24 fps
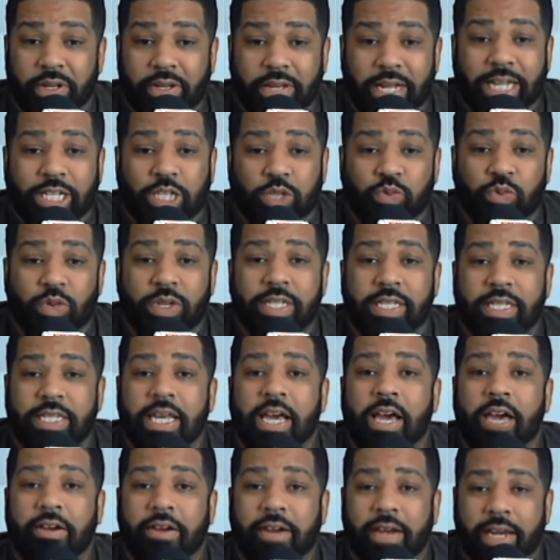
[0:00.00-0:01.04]
That's what
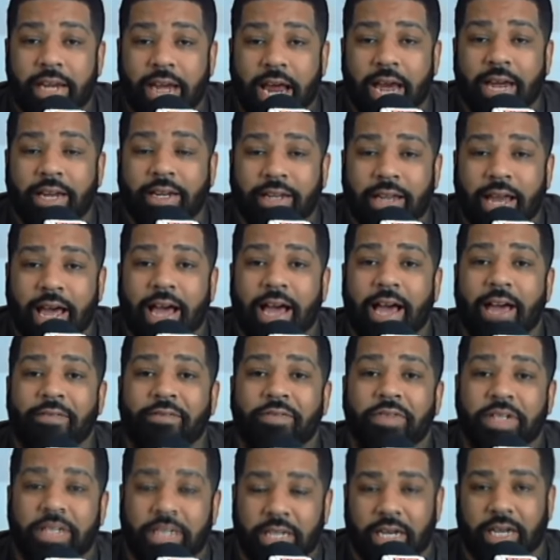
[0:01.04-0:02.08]
Saturday Night
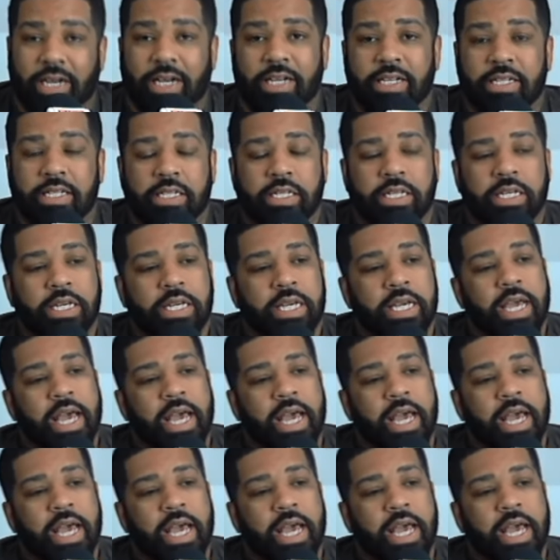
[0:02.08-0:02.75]
Live does.